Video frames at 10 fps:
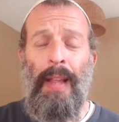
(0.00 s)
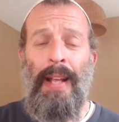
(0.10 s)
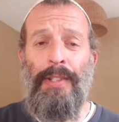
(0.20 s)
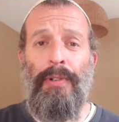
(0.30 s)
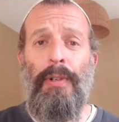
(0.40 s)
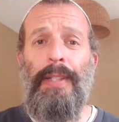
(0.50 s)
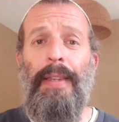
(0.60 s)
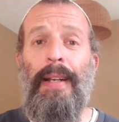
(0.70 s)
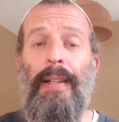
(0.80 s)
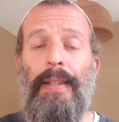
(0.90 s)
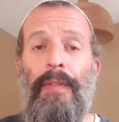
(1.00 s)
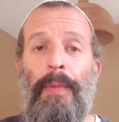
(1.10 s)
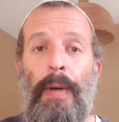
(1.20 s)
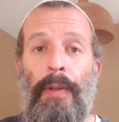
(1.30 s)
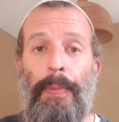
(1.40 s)
and scrolls that they collected
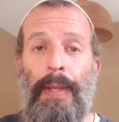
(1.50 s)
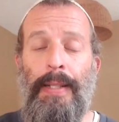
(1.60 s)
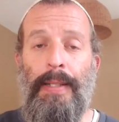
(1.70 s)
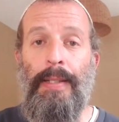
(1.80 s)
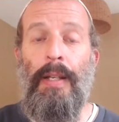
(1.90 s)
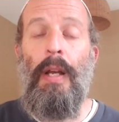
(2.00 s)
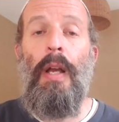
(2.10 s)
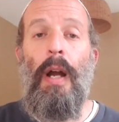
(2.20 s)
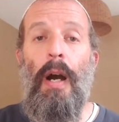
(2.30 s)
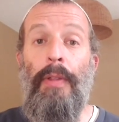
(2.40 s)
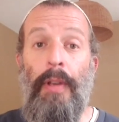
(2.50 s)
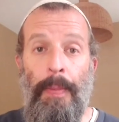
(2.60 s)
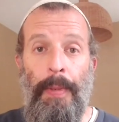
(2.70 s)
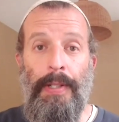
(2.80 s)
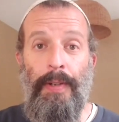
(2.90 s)
from other places, other
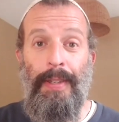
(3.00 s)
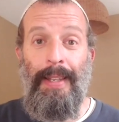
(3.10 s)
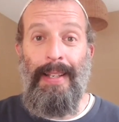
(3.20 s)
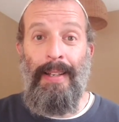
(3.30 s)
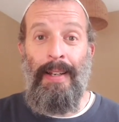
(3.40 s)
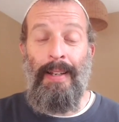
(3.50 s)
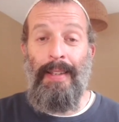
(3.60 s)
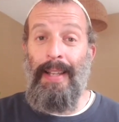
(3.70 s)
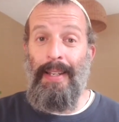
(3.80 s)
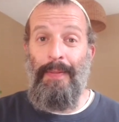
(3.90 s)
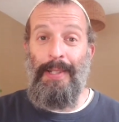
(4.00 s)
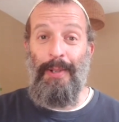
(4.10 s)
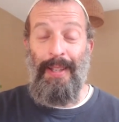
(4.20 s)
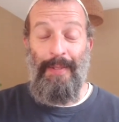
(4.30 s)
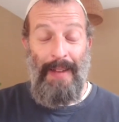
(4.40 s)
communities on the land of
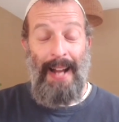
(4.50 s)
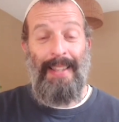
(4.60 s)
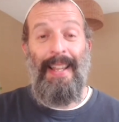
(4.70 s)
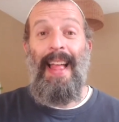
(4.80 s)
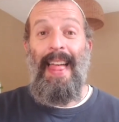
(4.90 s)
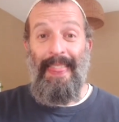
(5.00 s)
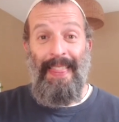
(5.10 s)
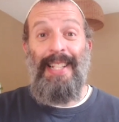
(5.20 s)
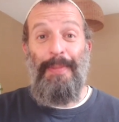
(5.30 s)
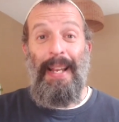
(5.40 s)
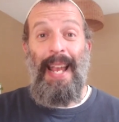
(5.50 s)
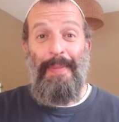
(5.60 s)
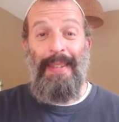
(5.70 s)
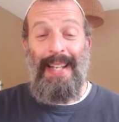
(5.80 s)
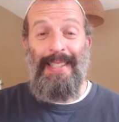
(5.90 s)
Israel. In fact, these became
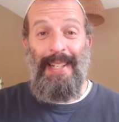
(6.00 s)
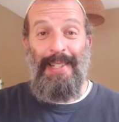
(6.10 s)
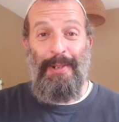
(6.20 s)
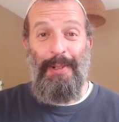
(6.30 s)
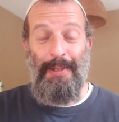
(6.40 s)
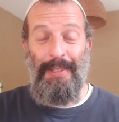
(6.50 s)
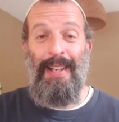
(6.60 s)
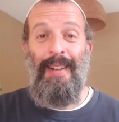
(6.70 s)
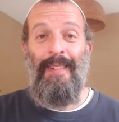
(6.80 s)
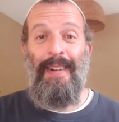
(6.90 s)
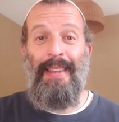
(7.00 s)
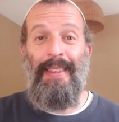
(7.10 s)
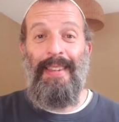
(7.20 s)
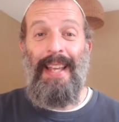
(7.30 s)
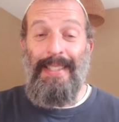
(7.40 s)
the Dead Sea Scrolls, right?
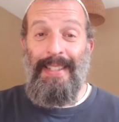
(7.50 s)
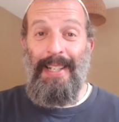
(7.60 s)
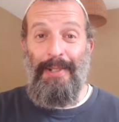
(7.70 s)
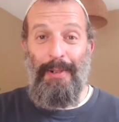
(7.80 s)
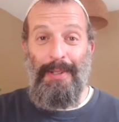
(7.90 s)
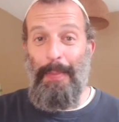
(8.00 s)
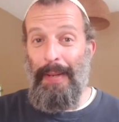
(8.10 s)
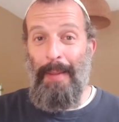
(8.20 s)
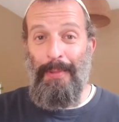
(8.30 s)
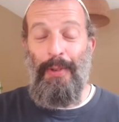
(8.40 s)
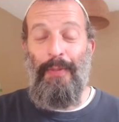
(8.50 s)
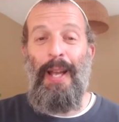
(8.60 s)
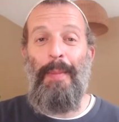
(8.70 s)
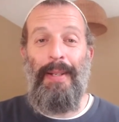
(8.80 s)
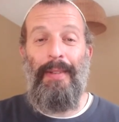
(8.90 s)
The Dead Sea Scrolls that became so
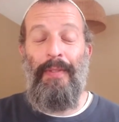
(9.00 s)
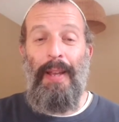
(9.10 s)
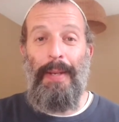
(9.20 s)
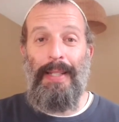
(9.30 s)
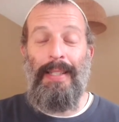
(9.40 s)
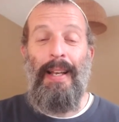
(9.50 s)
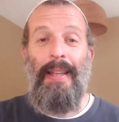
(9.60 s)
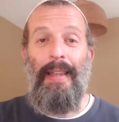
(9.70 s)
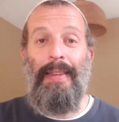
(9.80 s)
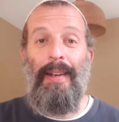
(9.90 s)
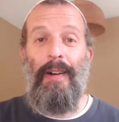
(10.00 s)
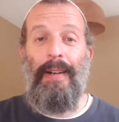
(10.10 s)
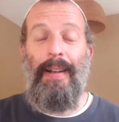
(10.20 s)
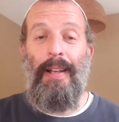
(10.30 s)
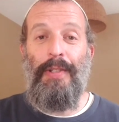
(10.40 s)
famous that the
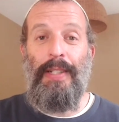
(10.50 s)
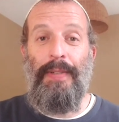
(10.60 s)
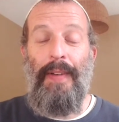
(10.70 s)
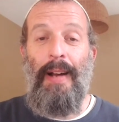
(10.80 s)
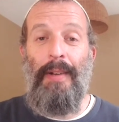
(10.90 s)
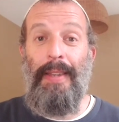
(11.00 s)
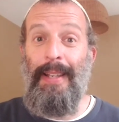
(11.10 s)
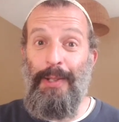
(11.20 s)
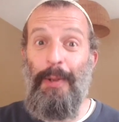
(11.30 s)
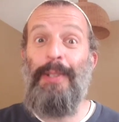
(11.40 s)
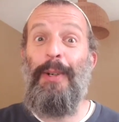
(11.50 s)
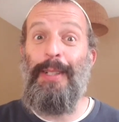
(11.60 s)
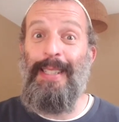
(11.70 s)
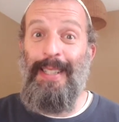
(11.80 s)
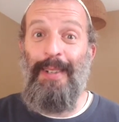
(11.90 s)
archaeologists found and the historians are
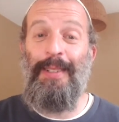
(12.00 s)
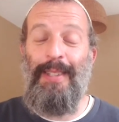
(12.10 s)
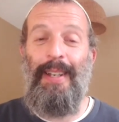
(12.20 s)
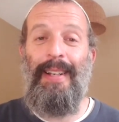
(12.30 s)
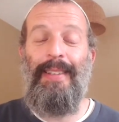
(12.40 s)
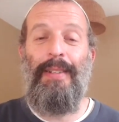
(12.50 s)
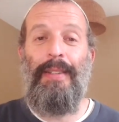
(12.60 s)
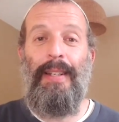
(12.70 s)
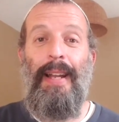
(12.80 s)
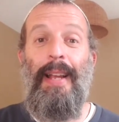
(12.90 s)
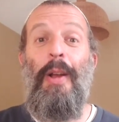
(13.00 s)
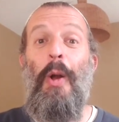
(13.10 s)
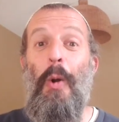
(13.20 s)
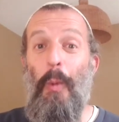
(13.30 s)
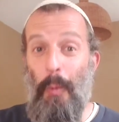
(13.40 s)
still studying until today
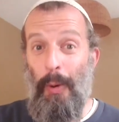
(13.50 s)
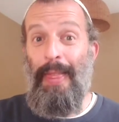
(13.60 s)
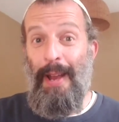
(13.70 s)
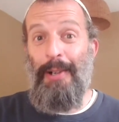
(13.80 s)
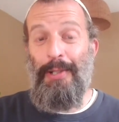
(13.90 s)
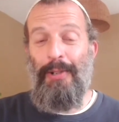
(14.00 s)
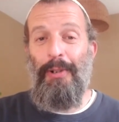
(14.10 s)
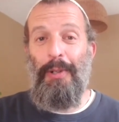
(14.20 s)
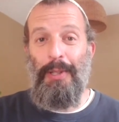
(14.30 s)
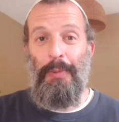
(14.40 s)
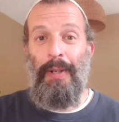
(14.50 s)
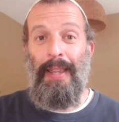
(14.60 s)
were their scrolls.